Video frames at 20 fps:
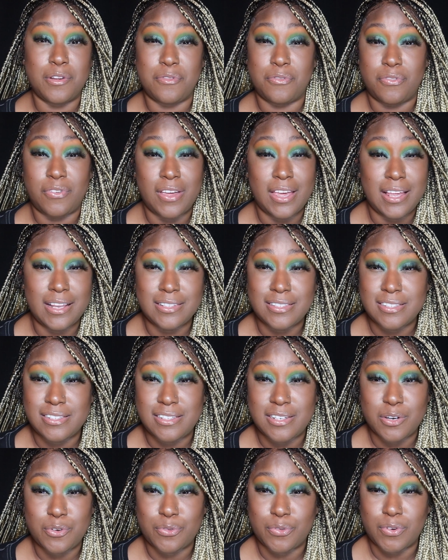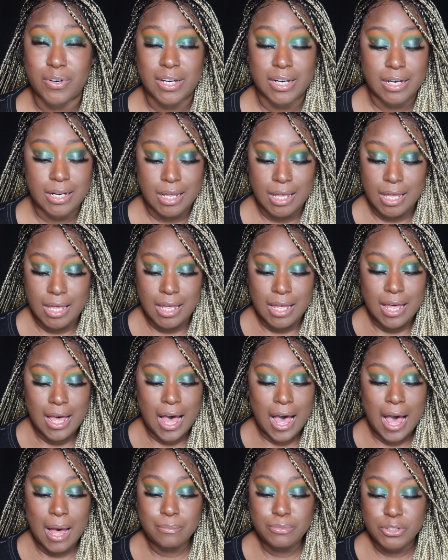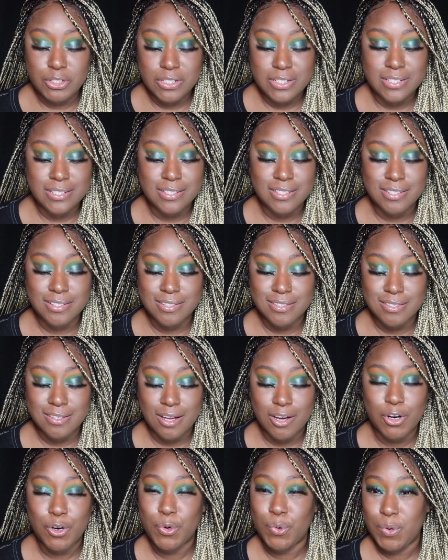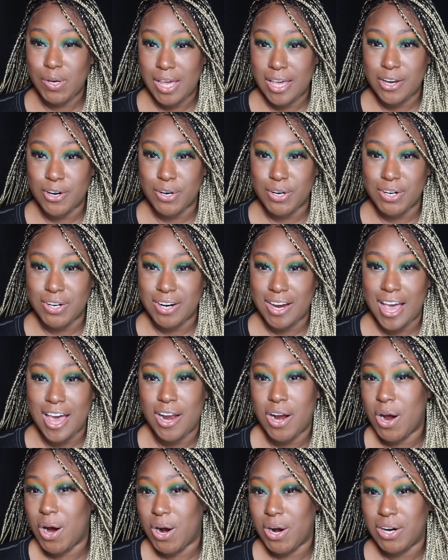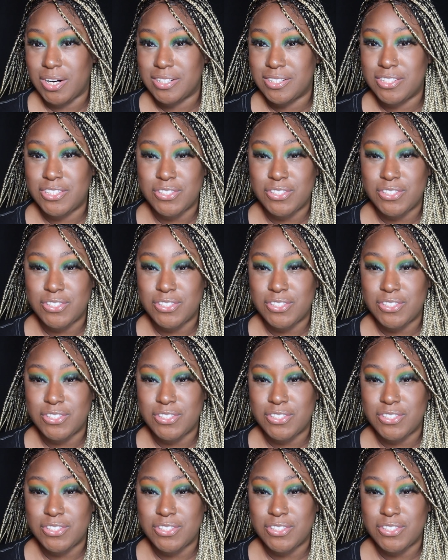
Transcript: events, I'm just a creator at heart,